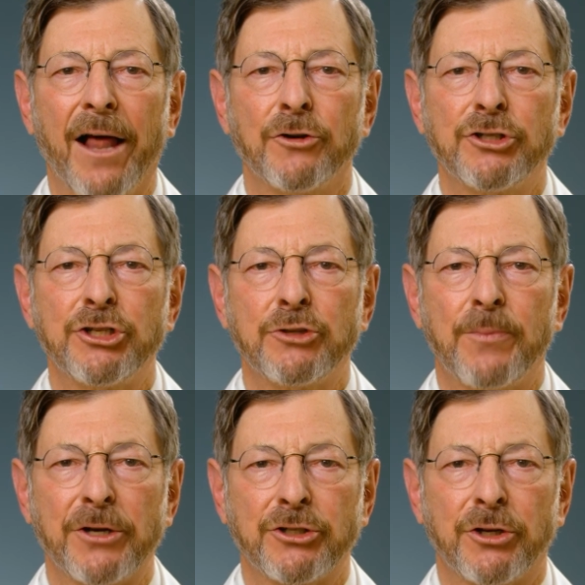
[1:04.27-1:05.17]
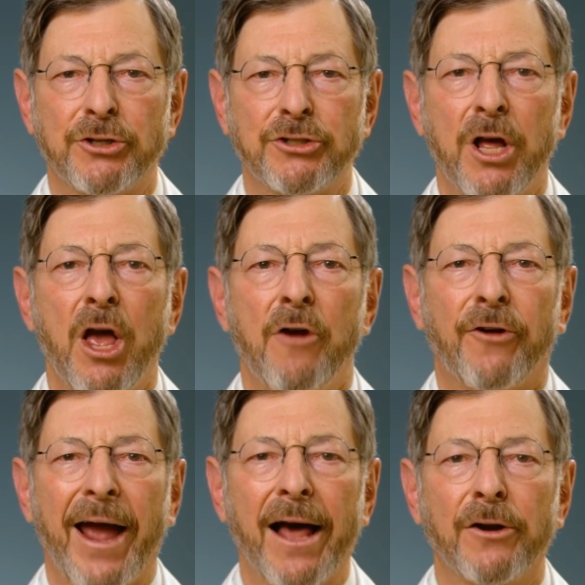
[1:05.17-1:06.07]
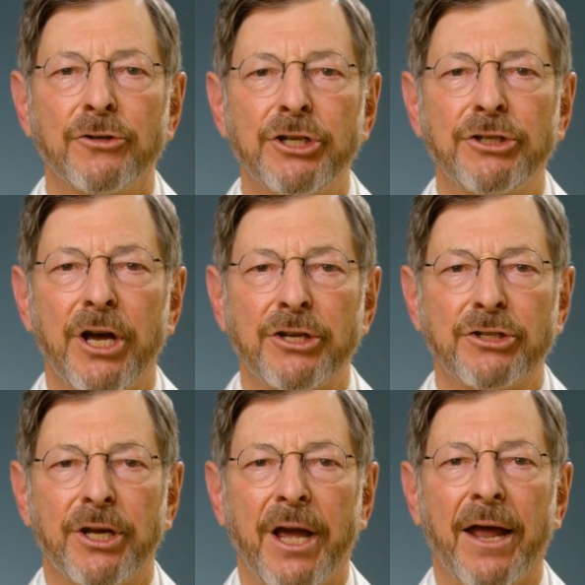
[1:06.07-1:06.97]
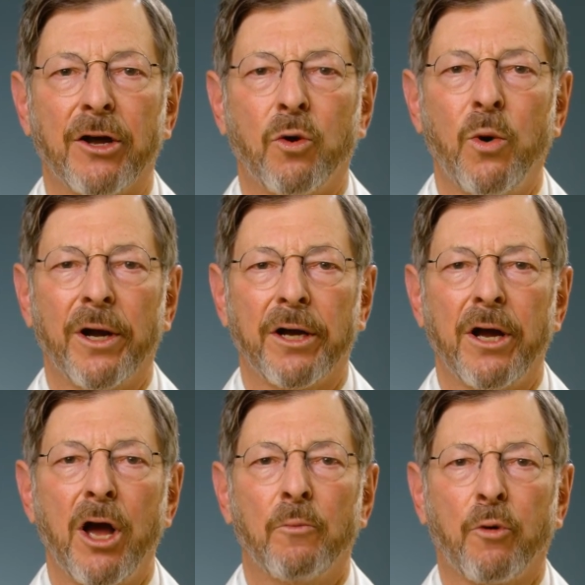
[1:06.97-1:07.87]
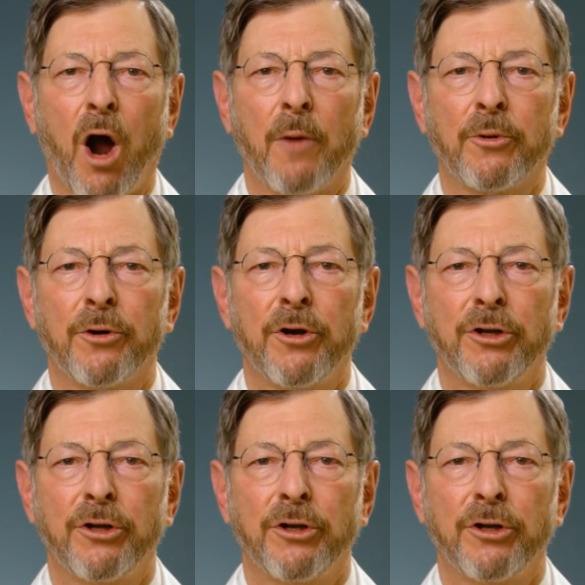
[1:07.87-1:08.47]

allergy specialist for allergy testing and a quick, proper